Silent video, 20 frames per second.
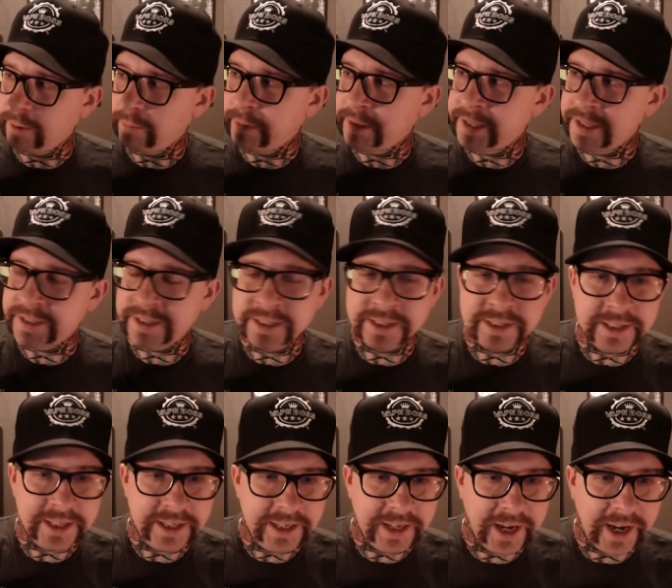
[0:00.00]
But this is
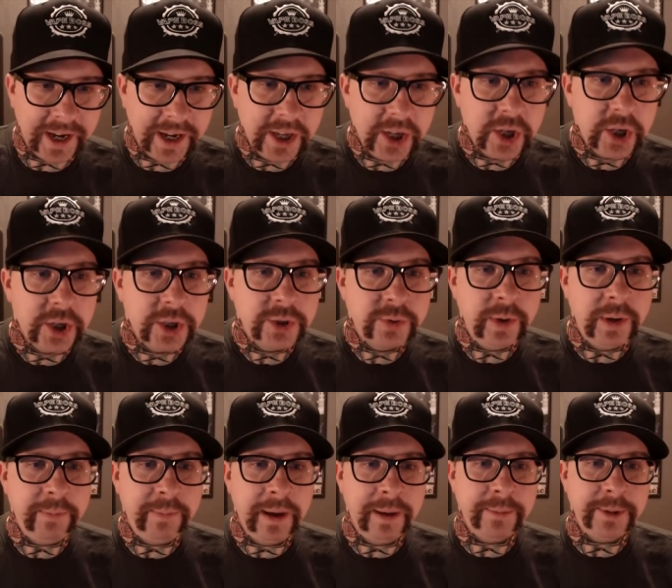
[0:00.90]
the uh,
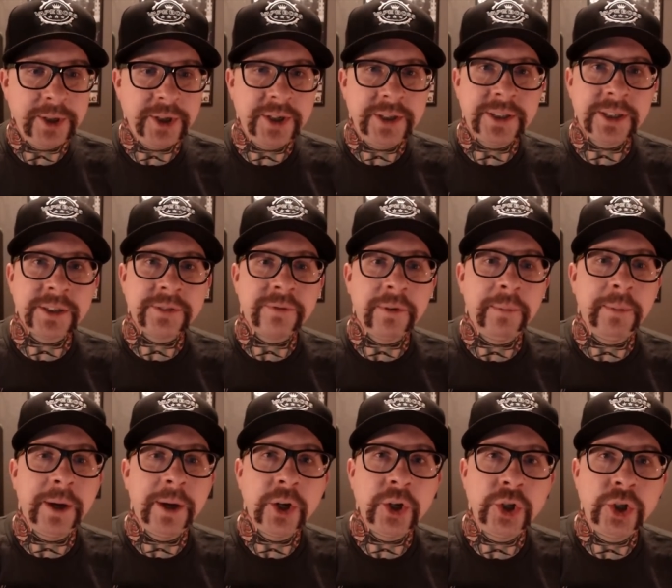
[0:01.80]
Sweet Baby Jesus
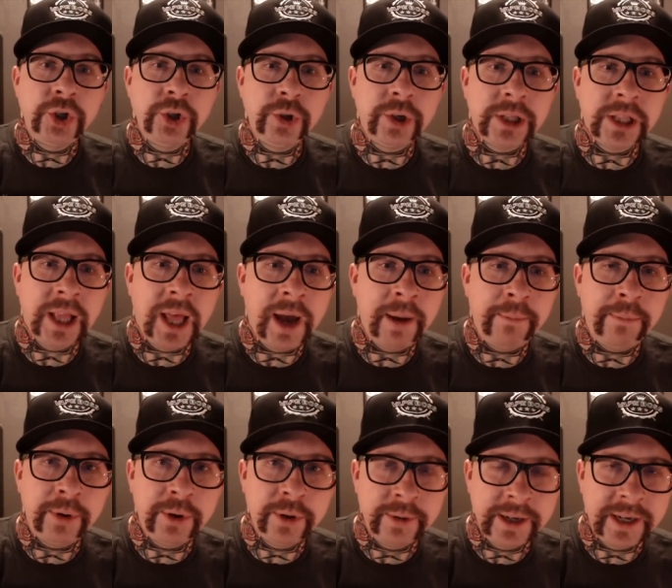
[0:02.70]
from Duclaw
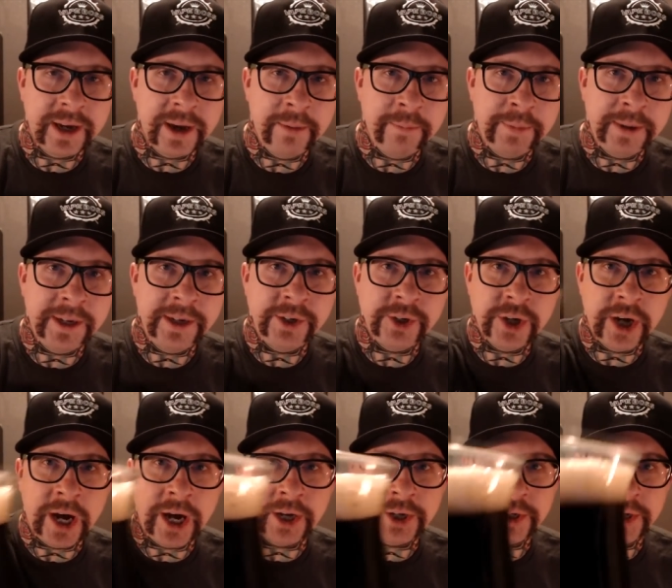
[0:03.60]
Brewing Company.
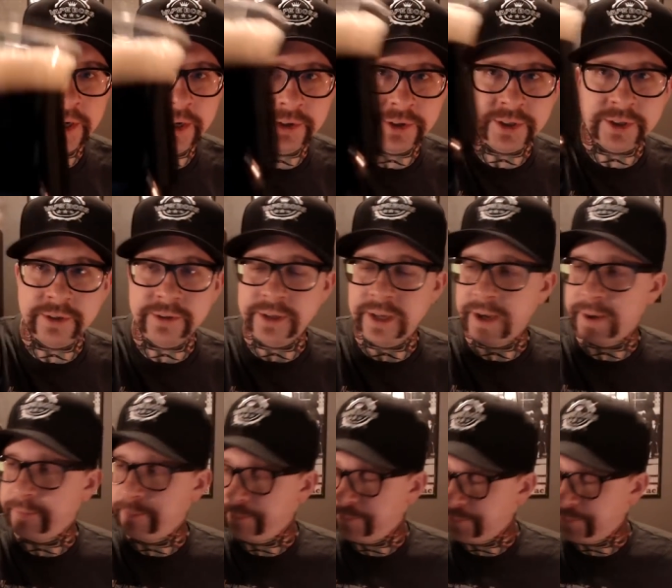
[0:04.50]
Josh, here's to you.